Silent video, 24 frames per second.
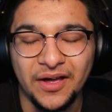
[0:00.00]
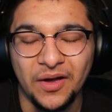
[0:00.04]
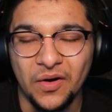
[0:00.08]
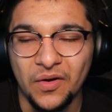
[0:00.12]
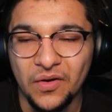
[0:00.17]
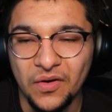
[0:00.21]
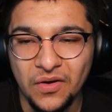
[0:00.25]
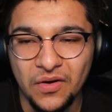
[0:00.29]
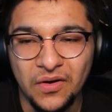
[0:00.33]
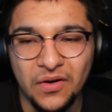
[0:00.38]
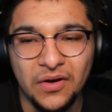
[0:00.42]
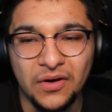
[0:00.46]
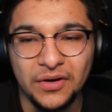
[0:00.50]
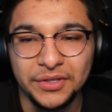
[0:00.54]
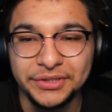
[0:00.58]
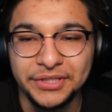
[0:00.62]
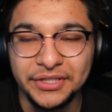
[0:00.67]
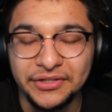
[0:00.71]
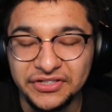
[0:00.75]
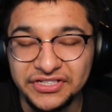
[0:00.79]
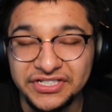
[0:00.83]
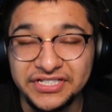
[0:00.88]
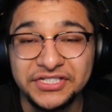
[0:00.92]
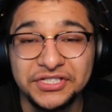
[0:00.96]
oh,
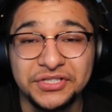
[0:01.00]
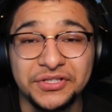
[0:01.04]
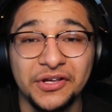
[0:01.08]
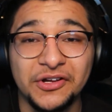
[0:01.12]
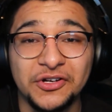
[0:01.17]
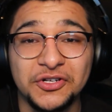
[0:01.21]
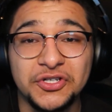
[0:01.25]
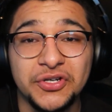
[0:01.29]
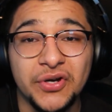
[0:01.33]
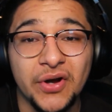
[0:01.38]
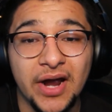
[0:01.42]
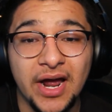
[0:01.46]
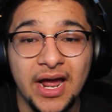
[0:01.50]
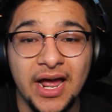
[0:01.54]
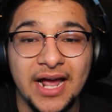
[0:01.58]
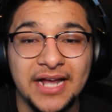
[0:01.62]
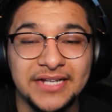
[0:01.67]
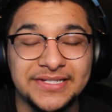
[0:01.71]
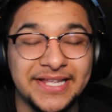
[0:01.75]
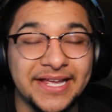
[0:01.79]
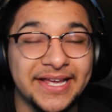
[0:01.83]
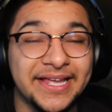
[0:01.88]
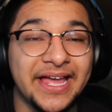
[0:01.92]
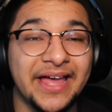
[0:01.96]
they're
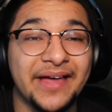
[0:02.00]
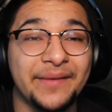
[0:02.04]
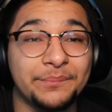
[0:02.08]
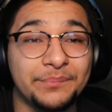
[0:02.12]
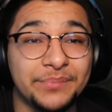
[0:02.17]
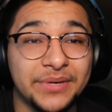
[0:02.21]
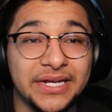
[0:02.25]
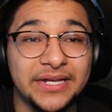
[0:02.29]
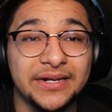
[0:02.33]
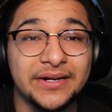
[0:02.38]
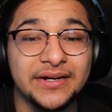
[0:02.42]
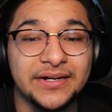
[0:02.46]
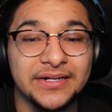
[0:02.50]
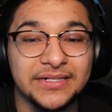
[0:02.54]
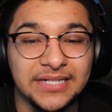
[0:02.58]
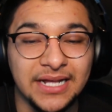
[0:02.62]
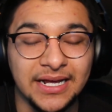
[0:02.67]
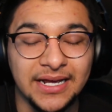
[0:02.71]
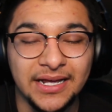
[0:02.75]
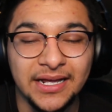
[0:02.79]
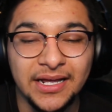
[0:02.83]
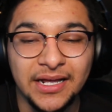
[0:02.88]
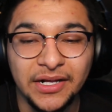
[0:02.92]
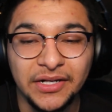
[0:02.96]
trash, they can't beat us,
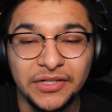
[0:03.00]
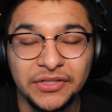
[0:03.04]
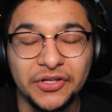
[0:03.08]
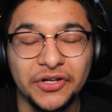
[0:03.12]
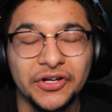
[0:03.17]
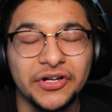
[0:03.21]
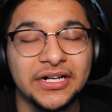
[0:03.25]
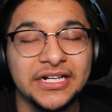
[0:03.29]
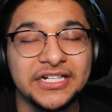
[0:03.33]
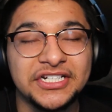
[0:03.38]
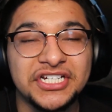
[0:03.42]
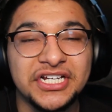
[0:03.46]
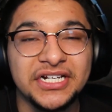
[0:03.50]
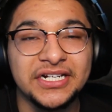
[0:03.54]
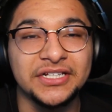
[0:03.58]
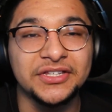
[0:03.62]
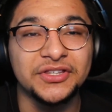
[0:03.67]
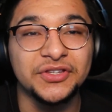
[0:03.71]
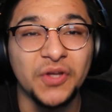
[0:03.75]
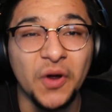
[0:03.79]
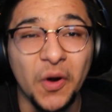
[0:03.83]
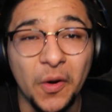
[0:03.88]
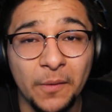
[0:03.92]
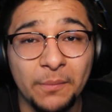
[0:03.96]
like they're legit in
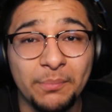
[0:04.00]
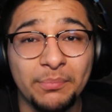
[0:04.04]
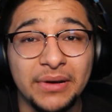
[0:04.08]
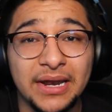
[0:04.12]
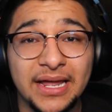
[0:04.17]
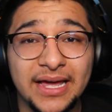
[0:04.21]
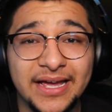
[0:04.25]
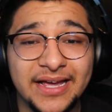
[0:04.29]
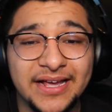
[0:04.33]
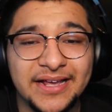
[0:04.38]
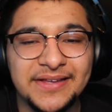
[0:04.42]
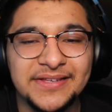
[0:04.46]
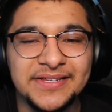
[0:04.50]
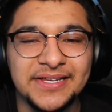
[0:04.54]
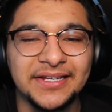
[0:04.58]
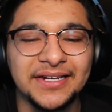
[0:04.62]
3rd place.